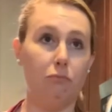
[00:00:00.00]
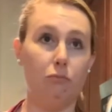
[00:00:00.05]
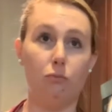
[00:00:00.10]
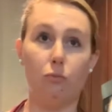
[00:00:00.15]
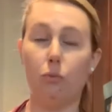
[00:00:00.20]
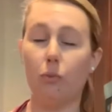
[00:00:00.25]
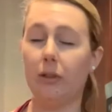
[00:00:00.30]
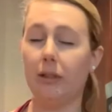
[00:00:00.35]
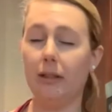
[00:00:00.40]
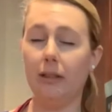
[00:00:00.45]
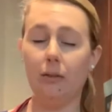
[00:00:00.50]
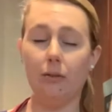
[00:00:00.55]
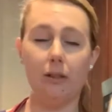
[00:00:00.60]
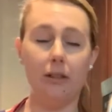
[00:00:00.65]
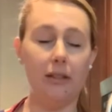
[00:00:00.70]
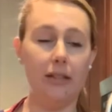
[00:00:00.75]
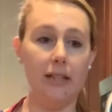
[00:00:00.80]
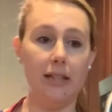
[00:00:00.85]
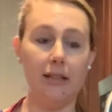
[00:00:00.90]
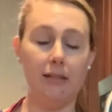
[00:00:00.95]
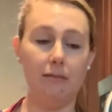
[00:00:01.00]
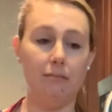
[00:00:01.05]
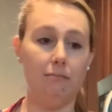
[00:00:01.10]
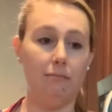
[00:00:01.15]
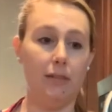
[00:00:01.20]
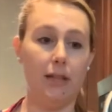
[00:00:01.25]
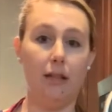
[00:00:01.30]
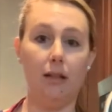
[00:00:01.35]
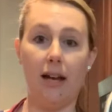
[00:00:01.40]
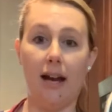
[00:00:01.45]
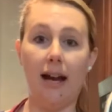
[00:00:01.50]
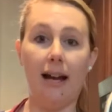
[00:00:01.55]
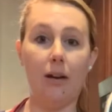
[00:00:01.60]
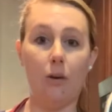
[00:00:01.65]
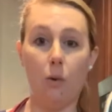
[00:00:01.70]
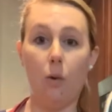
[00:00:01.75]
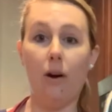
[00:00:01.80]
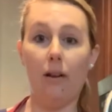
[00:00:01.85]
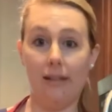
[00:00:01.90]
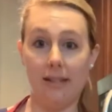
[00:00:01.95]
really, really in high
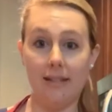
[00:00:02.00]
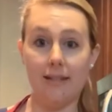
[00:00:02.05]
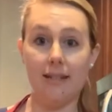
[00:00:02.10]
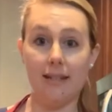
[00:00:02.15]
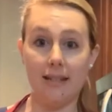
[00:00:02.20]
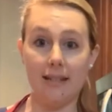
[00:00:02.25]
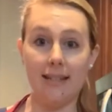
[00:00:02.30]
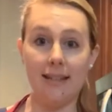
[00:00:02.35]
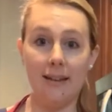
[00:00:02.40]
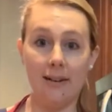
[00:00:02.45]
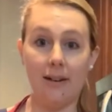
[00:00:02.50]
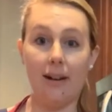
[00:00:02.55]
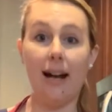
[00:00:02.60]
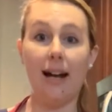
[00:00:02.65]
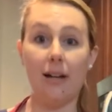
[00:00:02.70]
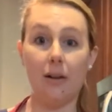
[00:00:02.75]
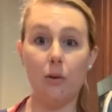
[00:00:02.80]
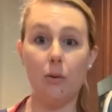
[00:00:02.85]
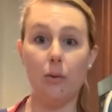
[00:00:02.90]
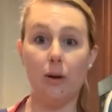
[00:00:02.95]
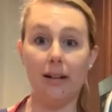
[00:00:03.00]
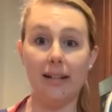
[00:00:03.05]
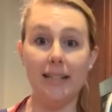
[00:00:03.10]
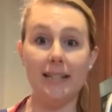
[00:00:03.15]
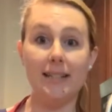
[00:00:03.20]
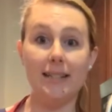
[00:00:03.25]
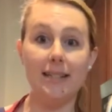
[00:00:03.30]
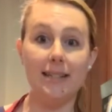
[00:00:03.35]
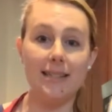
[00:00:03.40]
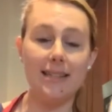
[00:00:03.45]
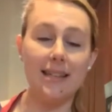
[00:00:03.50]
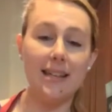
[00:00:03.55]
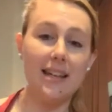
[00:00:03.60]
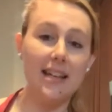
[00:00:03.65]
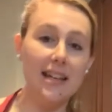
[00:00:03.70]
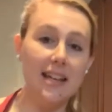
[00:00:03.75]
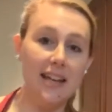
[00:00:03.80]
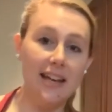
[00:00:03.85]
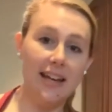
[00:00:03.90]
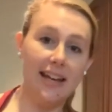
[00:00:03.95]
qualities or high quantities
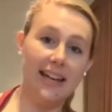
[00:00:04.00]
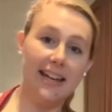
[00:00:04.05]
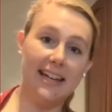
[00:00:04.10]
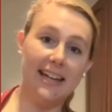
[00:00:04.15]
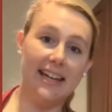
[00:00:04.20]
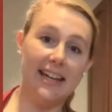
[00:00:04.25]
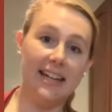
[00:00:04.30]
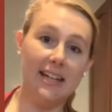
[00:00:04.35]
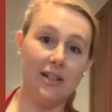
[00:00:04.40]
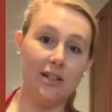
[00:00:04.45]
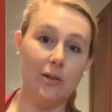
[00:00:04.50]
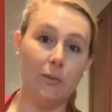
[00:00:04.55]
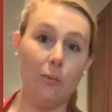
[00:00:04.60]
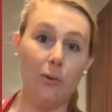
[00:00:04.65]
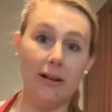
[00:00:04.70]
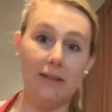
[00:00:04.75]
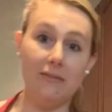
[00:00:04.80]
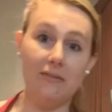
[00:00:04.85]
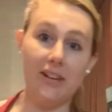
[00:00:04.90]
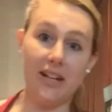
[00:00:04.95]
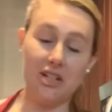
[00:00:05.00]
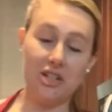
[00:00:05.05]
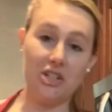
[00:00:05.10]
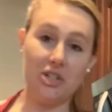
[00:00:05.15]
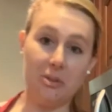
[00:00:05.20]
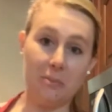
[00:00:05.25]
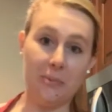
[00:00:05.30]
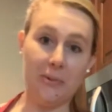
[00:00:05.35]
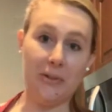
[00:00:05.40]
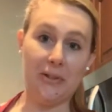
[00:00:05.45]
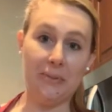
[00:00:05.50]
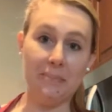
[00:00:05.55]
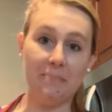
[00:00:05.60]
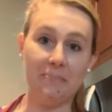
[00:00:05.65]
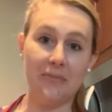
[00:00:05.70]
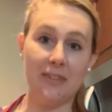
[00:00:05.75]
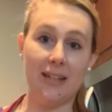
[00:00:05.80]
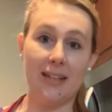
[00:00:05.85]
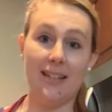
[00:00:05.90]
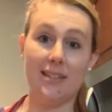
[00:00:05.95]
in one vegetable.
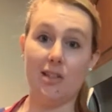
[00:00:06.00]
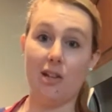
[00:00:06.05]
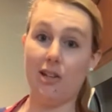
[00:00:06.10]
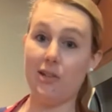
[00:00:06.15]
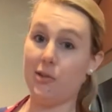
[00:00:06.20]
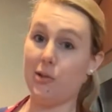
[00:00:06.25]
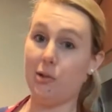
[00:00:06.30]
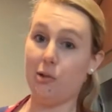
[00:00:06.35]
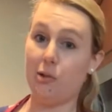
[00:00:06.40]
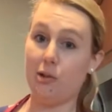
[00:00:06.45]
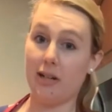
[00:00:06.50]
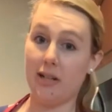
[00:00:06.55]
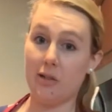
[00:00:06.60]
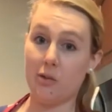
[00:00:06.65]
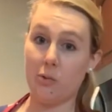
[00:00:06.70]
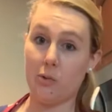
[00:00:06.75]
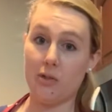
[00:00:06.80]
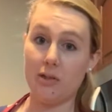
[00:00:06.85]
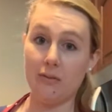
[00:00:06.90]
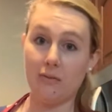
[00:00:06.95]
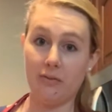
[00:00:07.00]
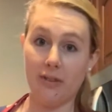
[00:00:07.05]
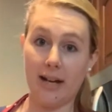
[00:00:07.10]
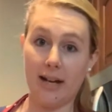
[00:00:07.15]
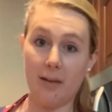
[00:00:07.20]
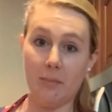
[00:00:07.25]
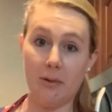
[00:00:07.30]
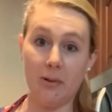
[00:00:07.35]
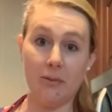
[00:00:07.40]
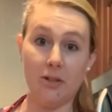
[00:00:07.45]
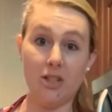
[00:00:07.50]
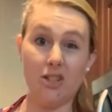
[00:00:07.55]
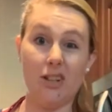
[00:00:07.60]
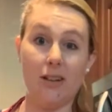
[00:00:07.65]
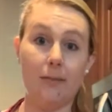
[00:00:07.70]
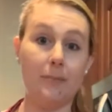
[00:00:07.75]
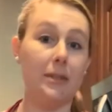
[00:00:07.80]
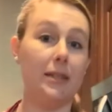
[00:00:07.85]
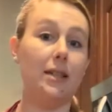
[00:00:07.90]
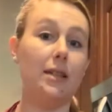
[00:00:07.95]
It's also a great source of fiber, which
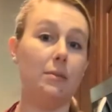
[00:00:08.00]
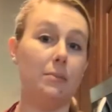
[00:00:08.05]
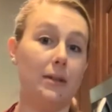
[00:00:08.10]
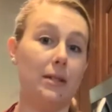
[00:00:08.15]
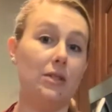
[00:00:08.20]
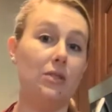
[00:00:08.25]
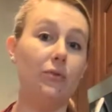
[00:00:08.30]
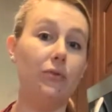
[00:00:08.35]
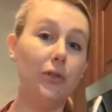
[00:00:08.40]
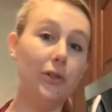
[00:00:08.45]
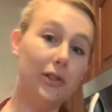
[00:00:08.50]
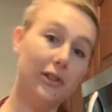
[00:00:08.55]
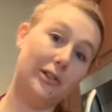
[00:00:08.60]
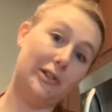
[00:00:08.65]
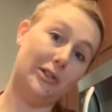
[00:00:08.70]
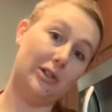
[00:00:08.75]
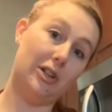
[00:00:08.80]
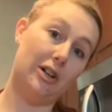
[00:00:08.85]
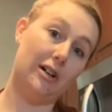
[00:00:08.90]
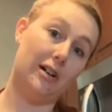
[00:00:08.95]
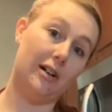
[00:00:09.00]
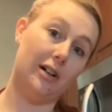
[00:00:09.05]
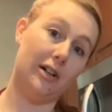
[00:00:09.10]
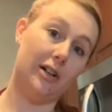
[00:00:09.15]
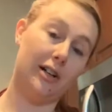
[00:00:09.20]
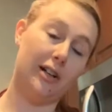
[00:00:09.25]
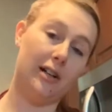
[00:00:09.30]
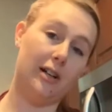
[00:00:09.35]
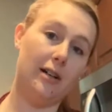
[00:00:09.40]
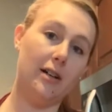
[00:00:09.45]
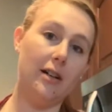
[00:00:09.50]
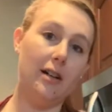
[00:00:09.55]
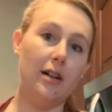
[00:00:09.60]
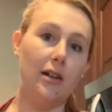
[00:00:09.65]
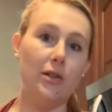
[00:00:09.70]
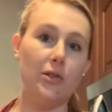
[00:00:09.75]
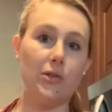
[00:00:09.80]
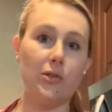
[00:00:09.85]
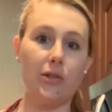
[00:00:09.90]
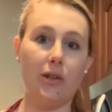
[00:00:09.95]
helps keep us fuller longer.
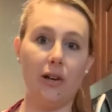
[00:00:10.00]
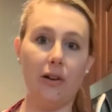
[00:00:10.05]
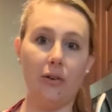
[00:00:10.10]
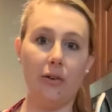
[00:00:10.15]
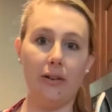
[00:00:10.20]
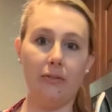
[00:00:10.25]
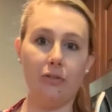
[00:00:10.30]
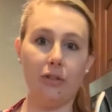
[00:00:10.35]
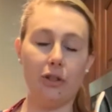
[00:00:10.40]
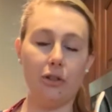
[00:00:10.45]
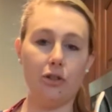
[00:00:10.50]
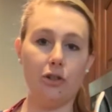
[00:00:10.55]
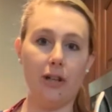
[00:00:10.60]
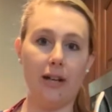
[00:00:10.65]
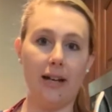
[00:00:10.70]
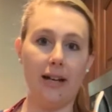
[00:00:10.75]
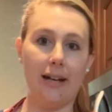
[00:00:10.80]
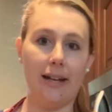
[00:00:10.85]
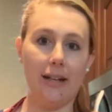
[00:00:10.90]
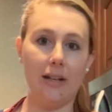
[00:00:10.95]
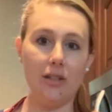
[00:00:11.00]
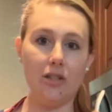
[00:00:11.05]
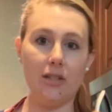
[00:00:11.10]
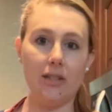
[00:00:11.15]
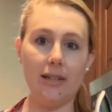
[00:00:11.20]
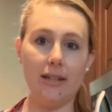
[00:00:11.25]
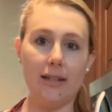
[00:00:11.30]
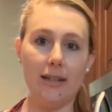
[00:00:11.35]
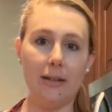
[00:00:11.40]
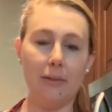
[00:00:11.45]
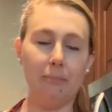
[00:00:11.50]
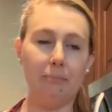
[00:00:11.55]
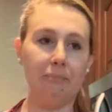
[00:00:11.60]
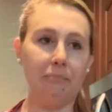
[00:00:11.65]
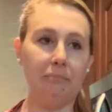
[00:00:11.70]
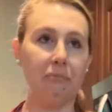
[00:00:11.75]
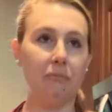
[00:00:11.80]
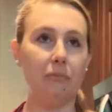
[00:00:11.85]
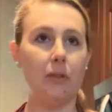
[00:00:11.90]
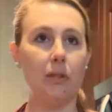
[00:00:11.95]
So if you're trying to
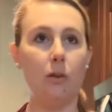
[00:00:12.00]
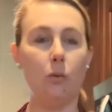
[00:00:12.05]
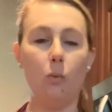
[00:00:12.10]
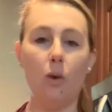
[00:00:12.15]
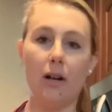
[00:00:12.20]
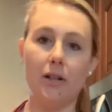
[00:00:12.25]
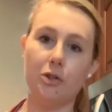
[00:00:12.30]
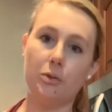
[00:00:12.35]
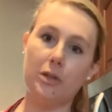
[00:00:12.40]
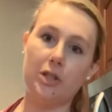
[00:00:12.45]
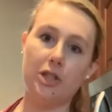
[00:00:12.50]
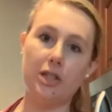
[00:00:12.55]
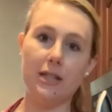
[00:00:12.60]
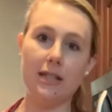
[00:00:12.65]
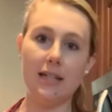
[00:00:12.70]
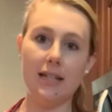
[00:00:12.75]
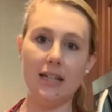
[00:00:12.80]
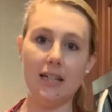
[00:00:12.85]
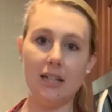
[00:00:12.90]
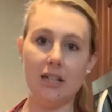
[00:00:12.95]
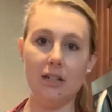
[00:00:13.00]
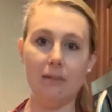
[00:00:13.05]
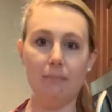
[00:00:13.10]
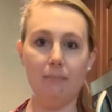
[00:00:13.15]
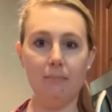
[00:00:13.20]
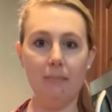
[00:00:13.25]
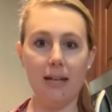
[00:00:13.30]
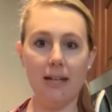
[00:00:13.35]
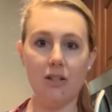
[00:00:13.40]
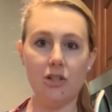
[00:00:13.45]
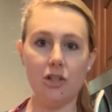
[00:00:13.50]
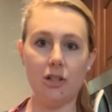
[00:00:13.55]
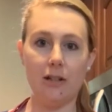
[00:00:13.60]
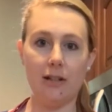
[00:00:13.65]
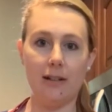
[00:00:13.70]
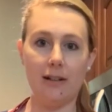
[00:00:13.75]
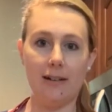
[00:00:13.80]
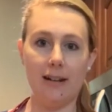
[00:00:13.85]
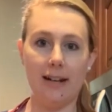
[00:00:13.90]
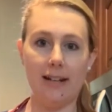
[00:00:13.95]
watch what you eat and making sure
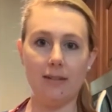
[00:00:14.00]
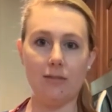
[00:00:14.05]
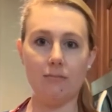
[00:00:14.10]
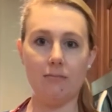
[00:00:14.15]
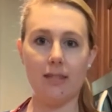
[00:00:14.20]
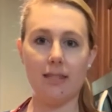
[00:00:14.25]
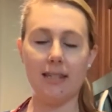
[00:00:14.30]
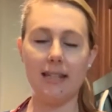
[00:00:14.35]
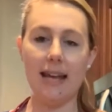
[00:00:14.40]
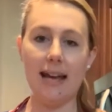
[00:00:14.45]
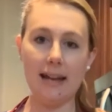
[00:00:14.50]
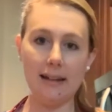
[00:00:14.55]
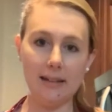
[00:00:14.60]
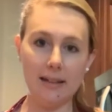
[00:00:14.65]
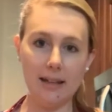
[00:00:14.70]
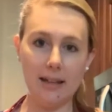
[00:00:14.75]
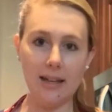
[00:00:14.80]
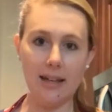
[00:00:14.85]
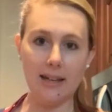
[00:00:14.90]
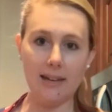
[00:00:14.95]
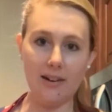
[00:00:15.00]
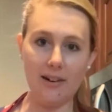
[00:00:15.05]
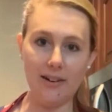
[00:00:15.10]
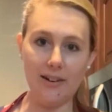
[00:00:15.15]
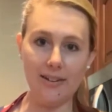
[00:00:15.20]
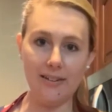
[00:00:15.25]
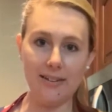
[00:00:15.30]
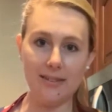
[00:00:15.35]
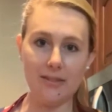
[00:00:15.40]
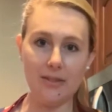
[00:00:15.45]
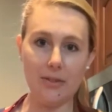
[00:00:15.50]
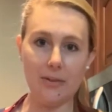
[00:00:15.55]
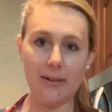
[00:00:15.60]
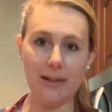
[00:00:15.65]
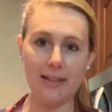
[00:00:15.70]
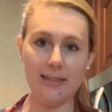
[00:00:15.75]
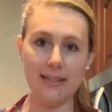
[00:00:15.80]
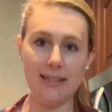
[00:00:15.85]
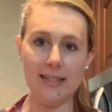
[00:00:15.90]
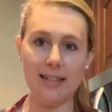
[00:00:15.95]
you're not snacking all
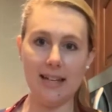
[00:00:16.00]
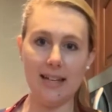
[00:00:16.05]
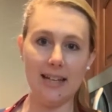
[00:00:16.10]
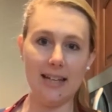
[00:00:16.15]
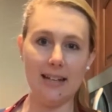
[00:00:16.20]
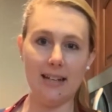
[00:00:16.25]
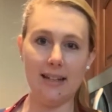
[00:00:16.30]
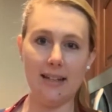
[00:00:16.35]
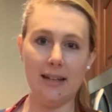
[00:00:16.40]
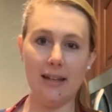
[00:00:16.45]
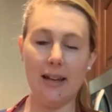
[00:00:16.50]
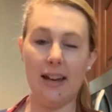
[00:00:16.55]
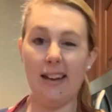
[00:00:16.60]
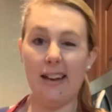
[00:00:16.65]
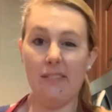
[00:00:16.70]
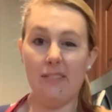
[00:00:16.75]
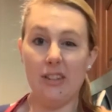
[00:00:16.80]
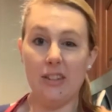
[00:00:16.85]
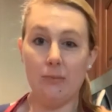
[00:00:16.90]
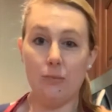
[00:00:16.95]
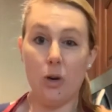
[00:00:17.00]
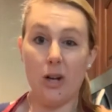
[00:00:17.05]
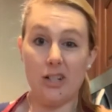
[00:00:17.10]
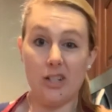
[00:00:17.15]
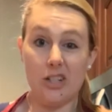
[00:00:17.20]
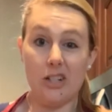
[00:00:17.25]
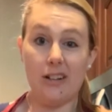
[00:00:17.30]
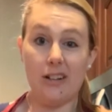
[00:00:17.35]
throughout the day, watching your